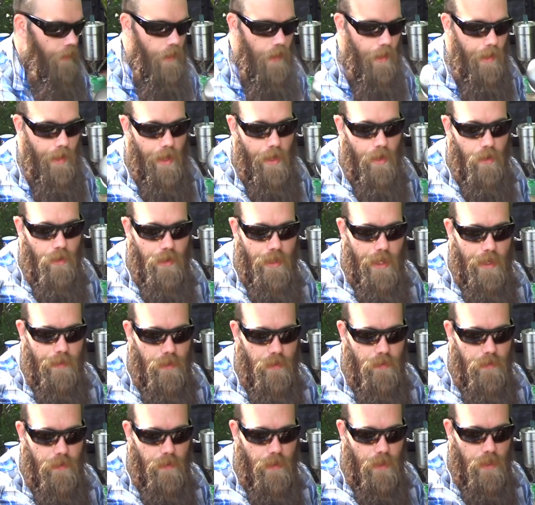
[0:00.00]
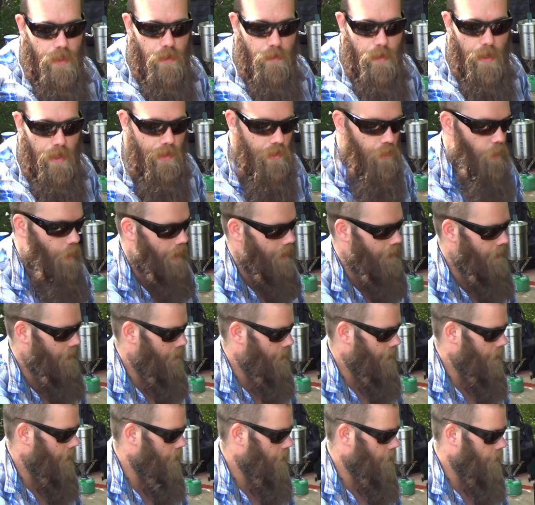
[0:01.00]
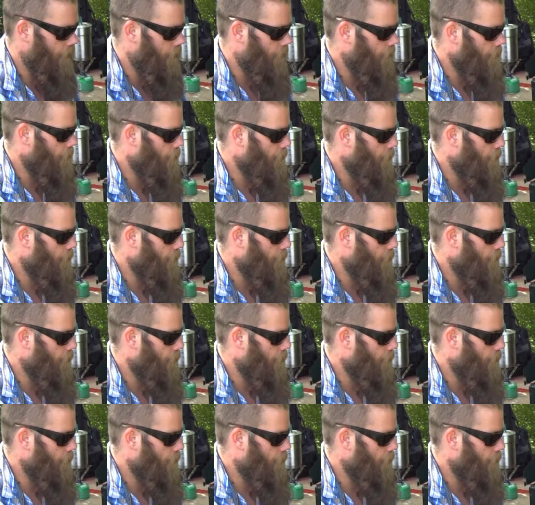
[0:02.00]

and I only have to fill this about twice a season,